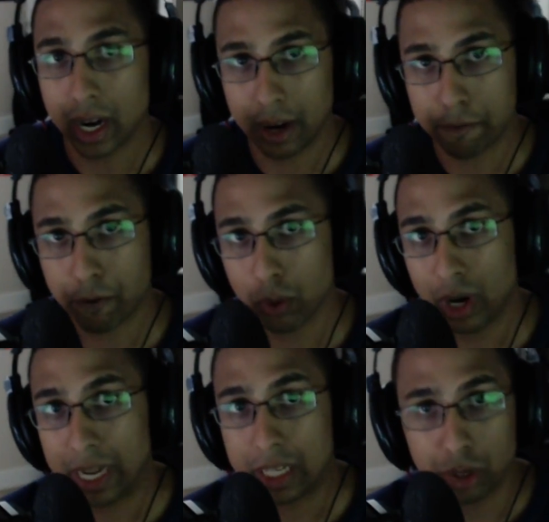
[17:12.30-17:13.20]
for
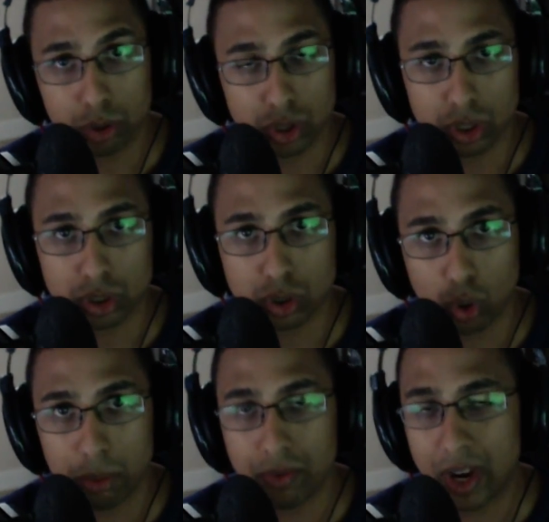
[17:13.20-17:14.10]
a Heroes of the
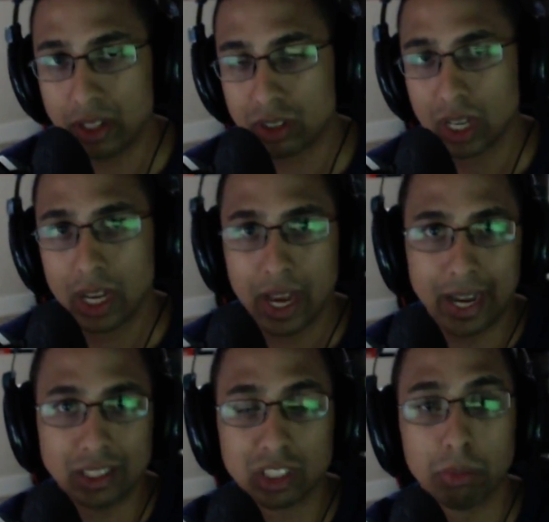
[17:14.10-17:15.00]
Storm event
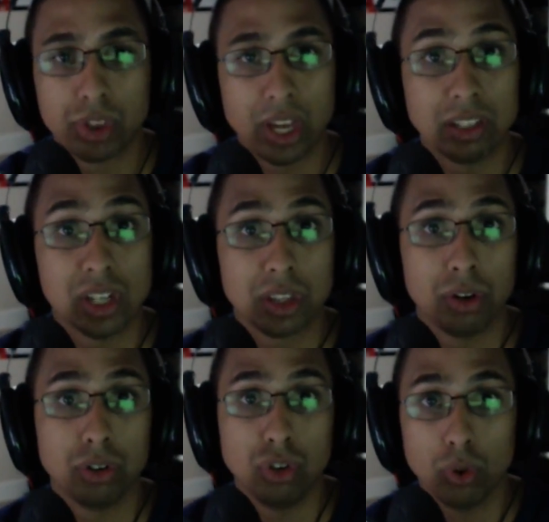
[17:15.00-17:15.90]
and some things that they're
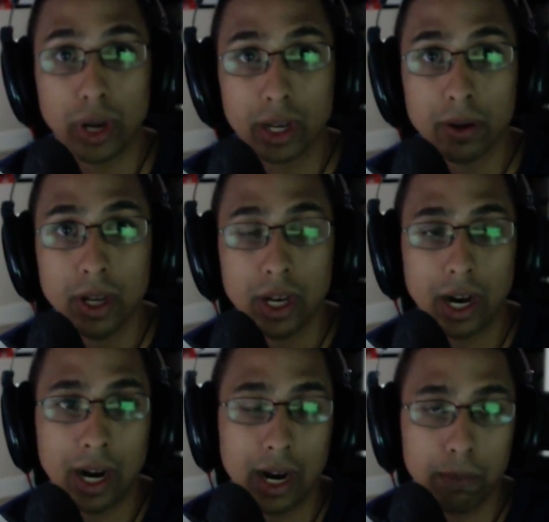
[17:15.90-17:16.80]
doing.
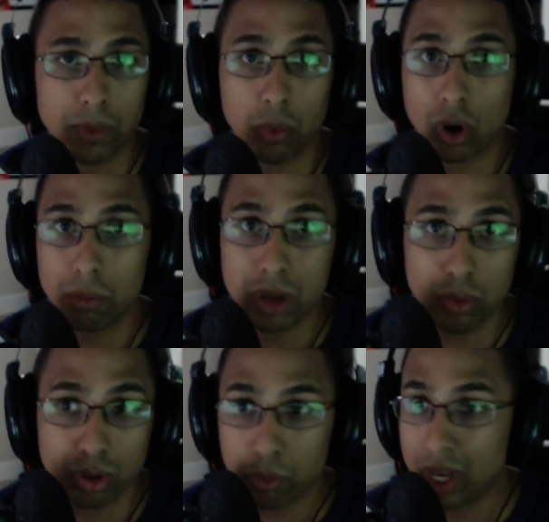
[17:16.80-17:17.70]
They want to meet
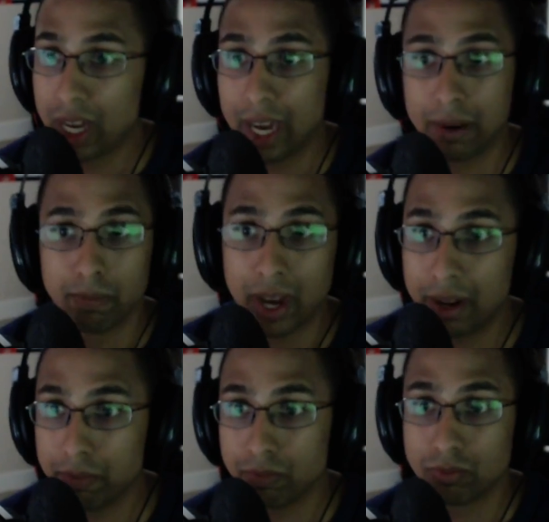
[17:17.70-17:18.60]
with me
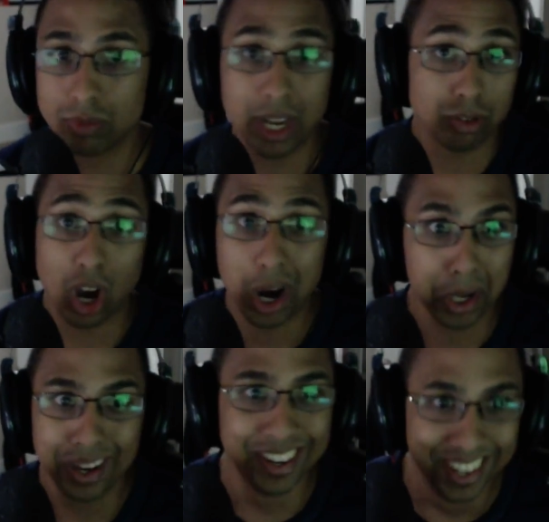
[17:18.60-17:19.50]
and
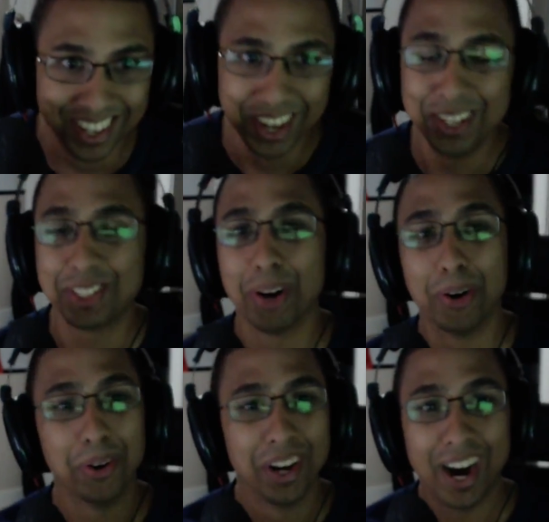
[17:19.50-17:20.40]
talk.
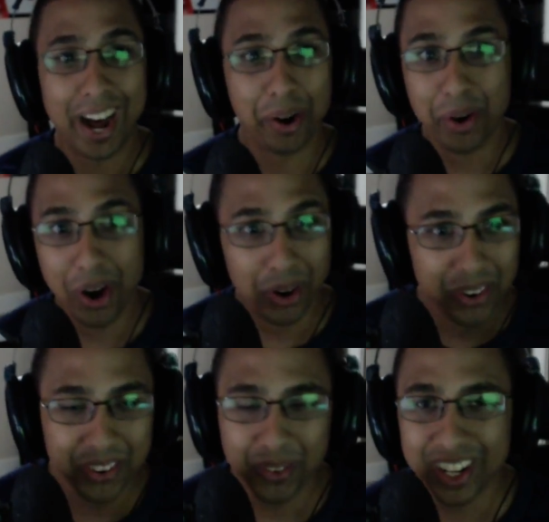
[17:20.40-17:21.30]
So I don't know
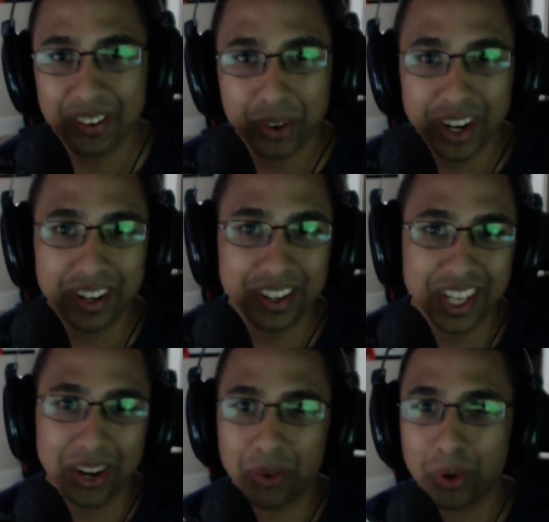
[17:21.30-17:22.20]
what
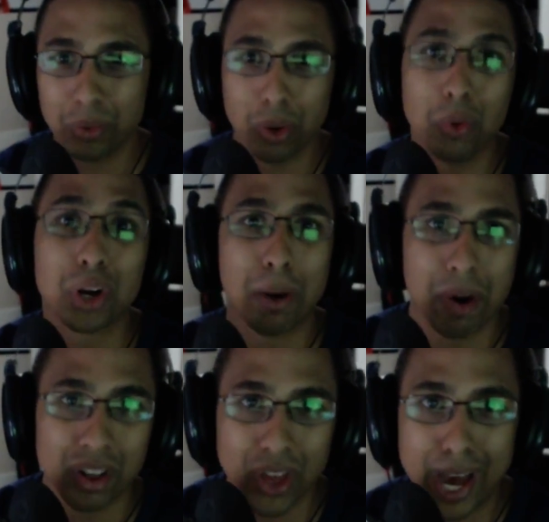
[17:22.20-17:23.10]
will come out
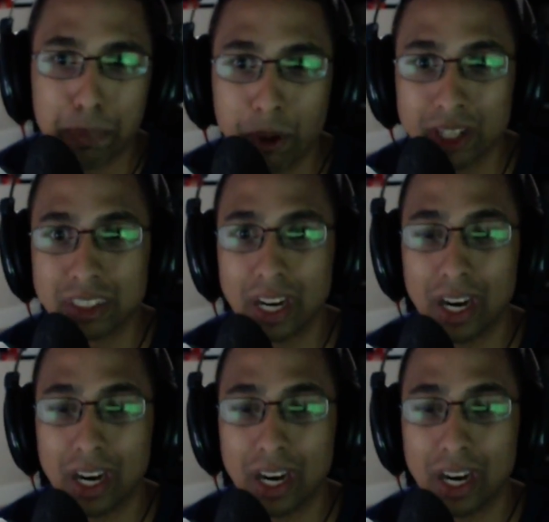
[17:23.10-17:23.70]
of that, but